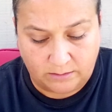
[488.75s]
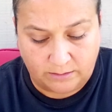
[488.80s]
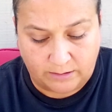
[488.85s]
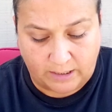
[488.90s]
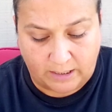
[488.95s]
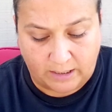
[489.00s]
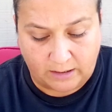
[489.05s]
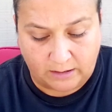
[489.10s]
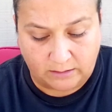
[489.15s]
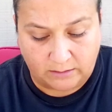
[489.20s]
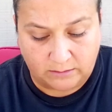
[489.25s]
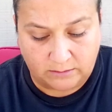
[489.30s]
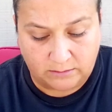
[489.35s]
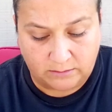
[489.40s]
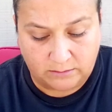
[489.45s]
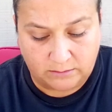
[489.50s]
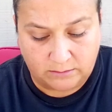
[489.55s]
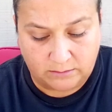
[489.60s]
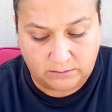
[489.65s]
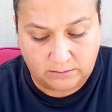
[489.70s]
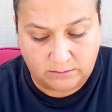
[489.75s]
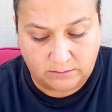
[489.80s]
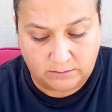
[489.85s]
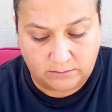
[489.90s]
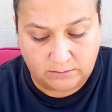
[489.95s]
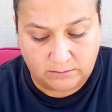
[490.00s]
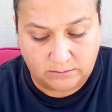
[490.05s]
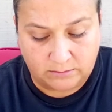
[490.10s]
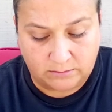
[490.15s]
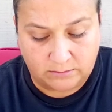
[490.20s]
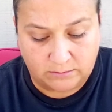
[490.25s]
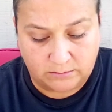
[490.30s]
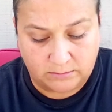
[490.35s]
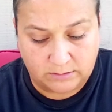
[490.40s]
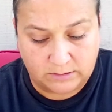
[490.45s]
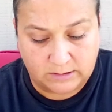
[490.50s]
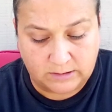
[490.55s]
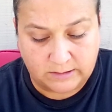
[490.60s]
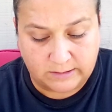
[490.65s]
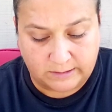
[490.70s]
That
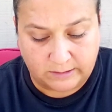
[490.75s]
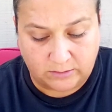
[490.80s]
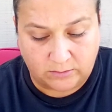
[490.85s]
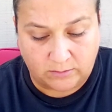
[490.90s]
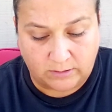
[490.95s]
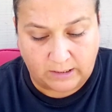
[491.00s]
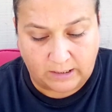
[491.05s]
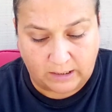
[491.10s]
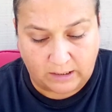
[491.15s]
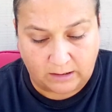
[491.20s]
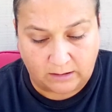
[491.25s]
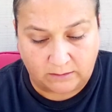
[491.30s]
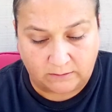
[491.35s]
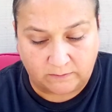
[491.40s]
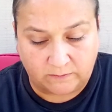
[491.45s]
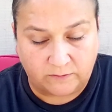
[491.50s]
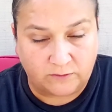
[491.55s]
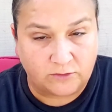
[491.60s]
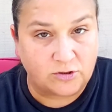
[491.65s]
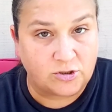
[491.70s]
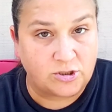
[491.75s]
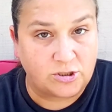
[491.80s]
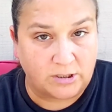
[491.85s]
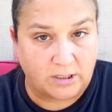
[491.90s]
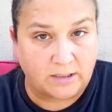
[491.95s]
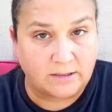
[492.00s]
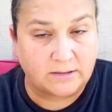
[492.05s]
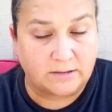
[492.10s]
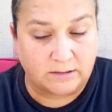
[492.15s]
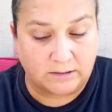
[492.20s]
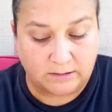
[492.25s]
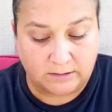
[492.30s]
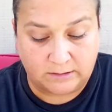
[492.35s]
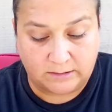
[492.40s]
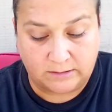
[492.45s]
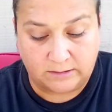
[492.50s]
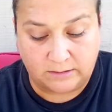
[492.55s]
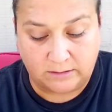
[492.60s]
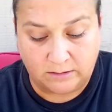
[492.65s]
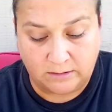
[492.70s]
still have
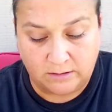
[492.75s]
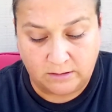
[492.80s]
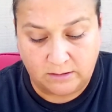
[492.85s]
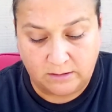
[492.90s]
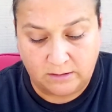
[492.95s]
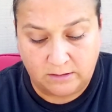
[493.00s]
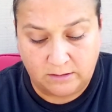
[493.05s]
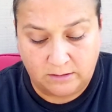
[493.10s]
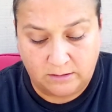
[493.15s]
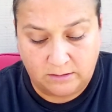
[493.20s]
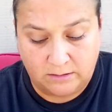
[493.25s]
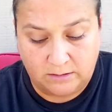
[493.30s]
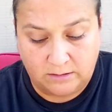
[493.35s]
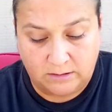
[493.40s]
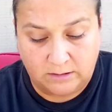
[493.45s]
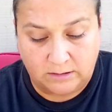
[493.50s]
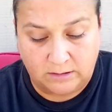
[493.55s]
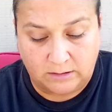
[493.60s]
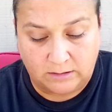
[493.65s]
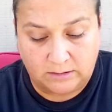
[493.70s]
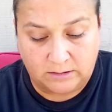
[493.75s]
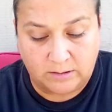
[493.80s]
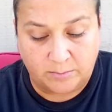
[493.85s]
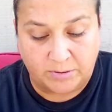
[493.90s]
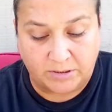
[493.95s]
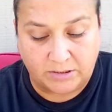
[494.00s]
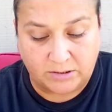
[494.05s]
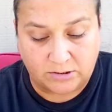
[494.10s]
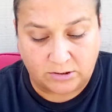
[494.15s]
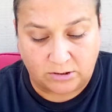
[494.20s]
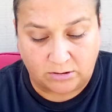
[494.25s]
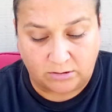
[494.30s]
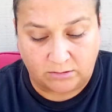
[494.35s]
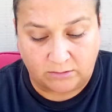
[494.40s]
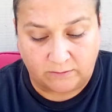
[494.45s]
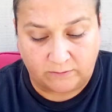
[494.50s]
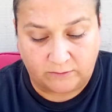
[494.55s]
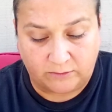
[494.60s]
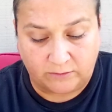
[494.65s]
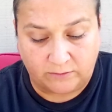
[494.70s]
justice to be
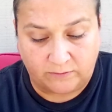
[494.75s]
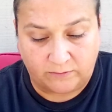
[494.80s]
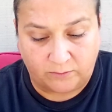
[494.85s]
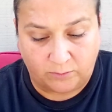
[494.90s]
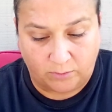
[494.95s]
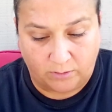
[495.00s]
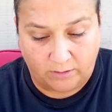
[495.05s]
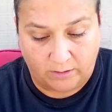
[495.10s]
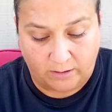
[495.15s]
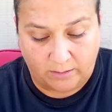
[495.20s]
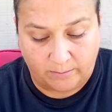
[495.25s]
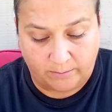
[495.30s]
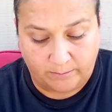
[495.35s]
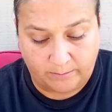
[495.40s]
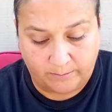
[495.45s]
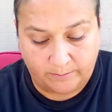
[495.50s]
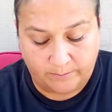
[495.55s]
served for them.